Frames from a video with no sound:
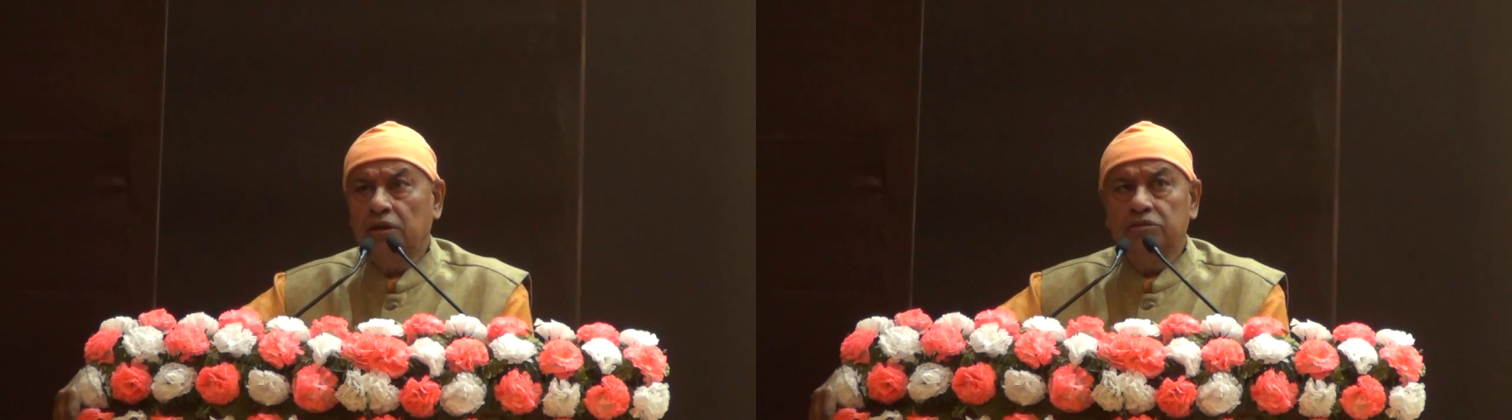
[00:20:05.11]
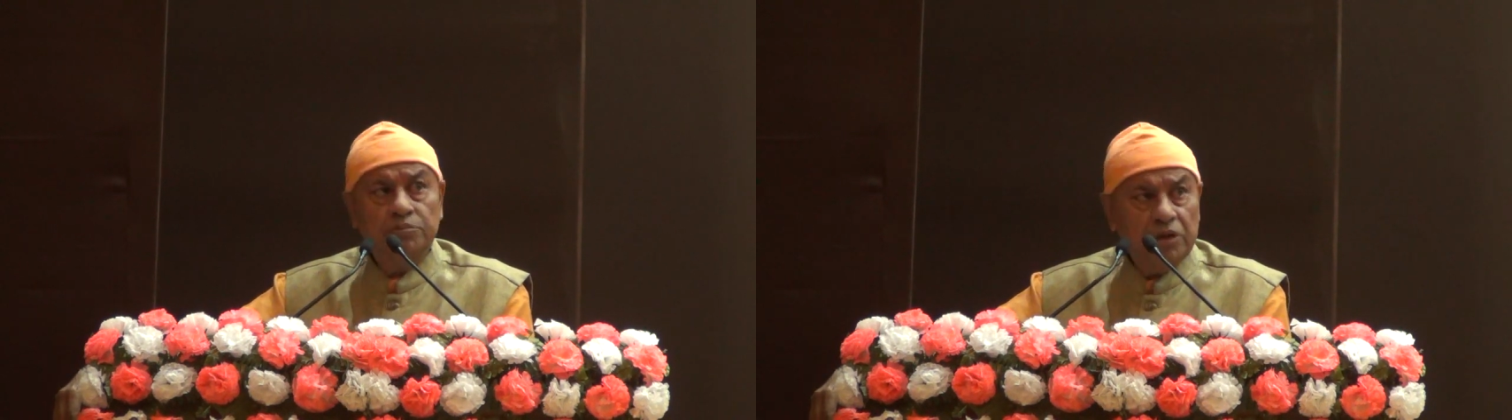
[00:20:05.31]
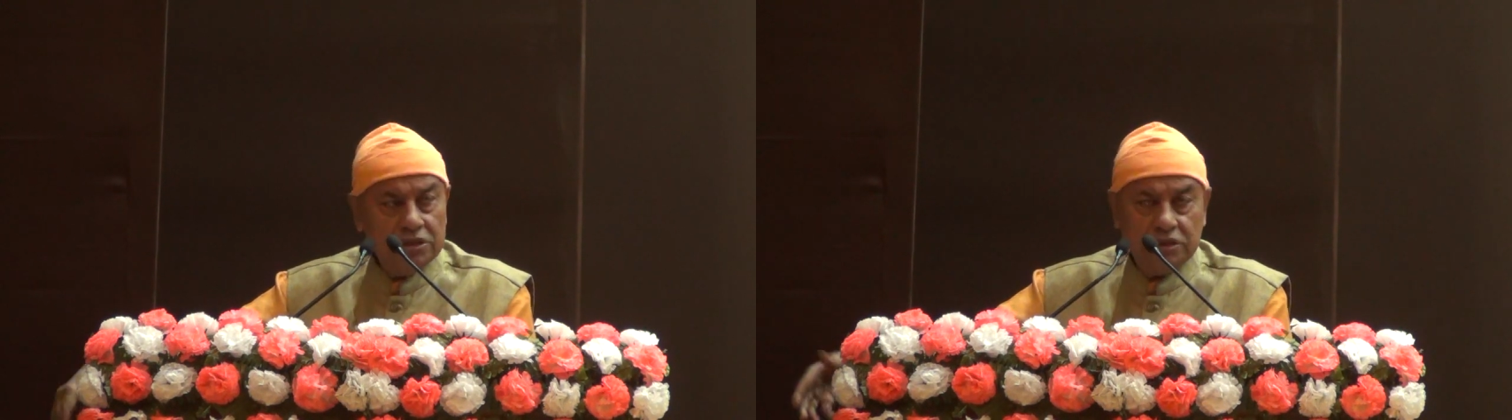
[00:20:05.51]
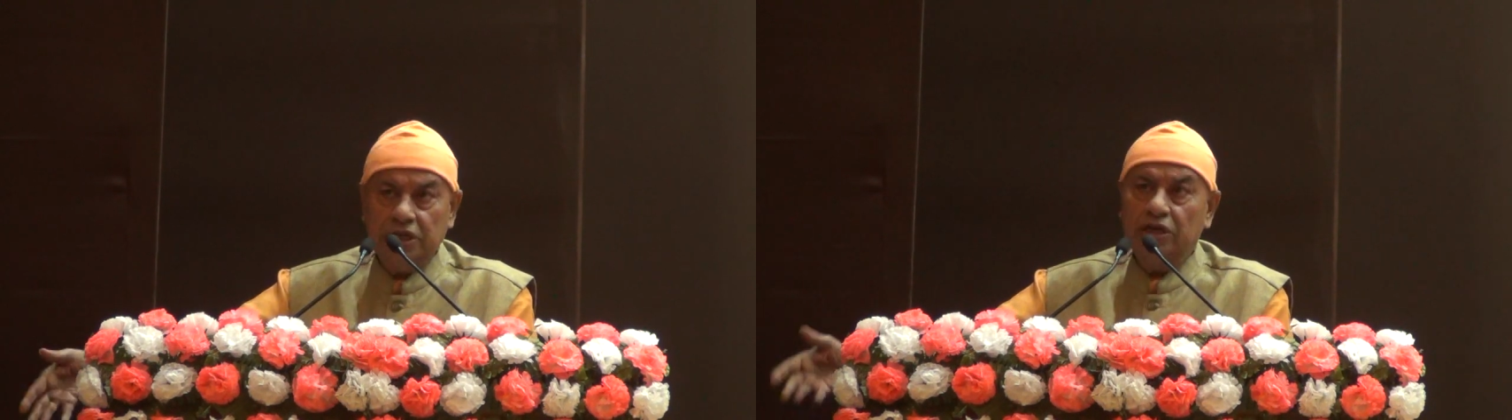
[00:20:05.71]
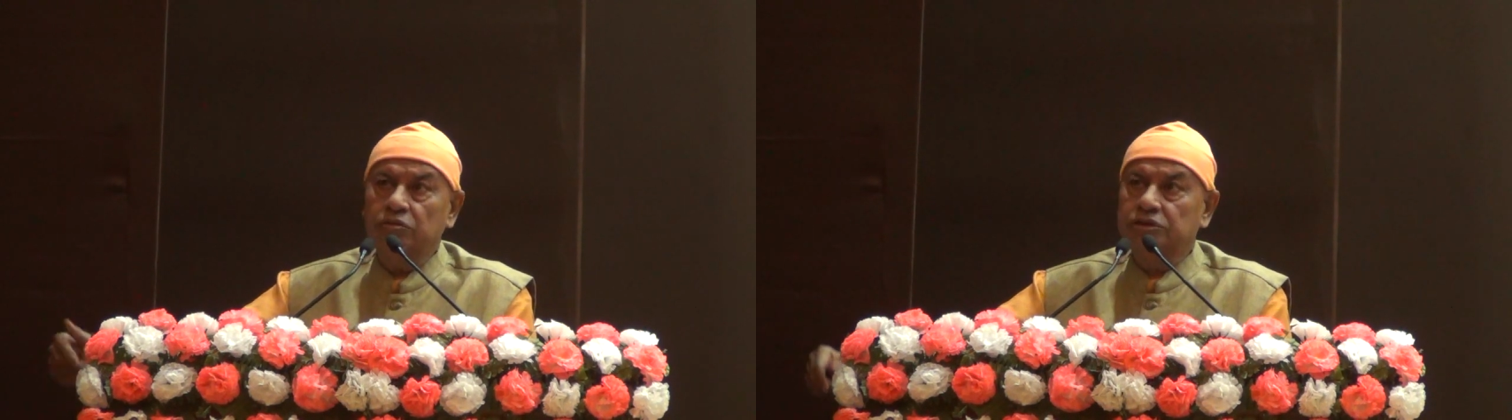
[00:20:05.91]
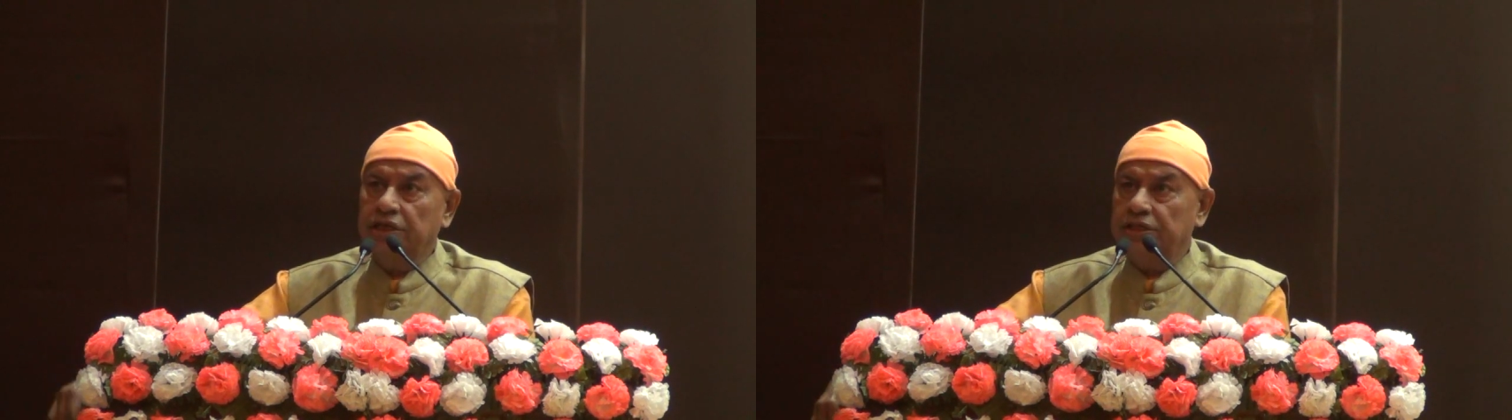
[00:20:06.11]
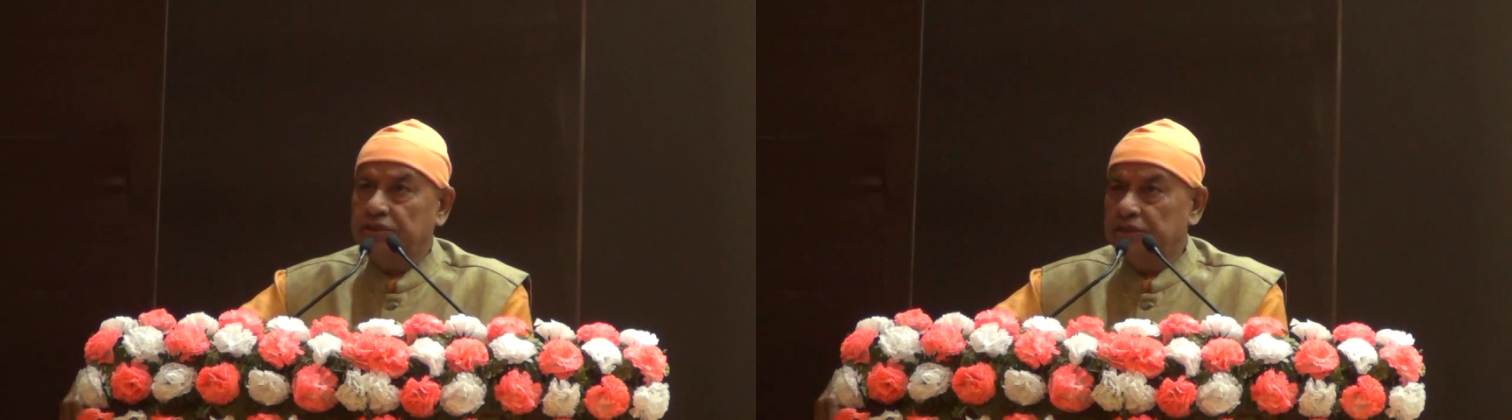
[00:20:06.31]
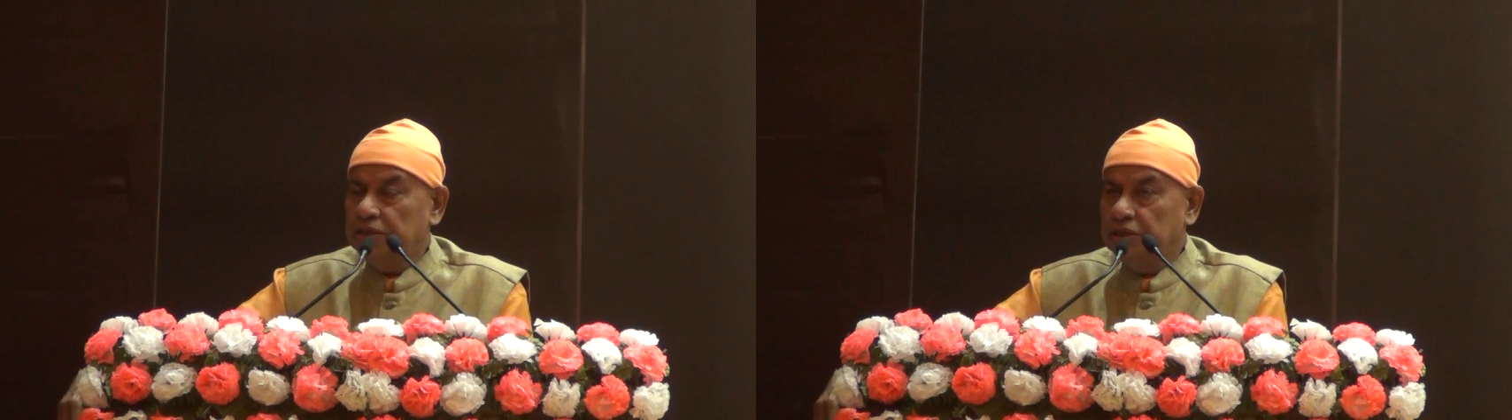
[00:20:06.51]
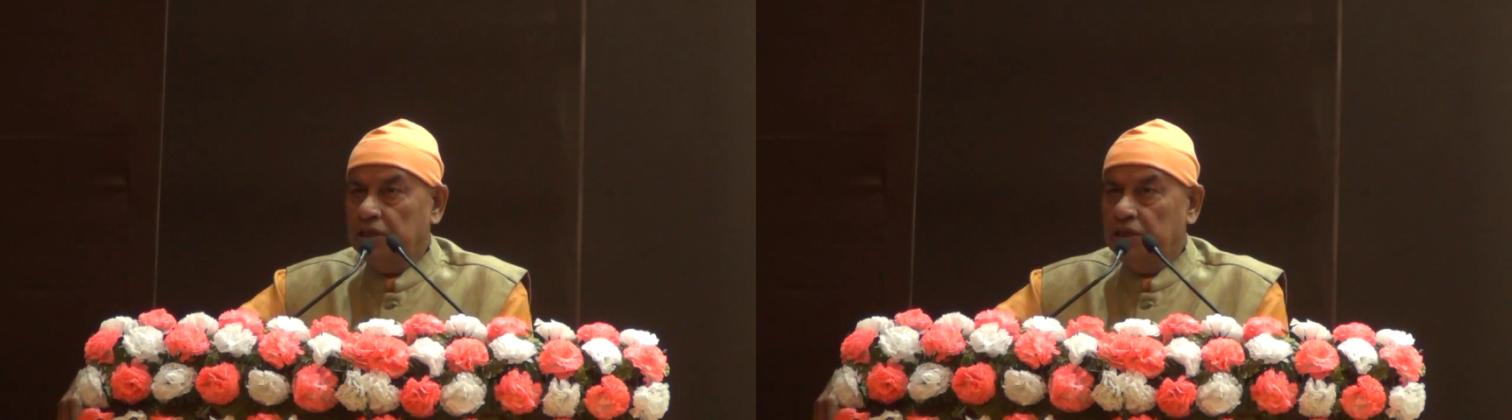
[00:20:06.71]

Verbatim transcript: please take your seat.